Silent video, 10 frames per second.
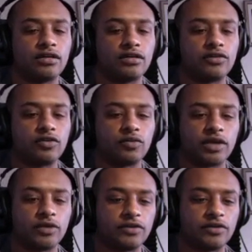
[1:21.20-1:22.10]
So
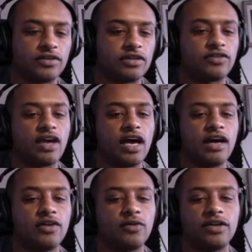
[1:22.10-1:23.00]
my question is,
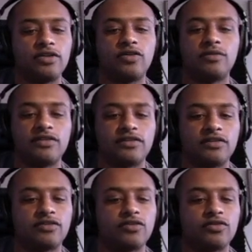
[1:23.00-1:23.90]
how do I know I'm
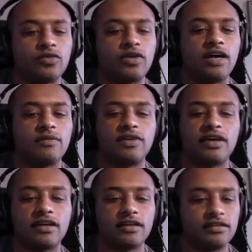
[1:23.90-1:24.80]
listening to
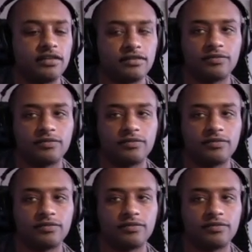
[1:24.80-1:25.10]
Hamza El Din?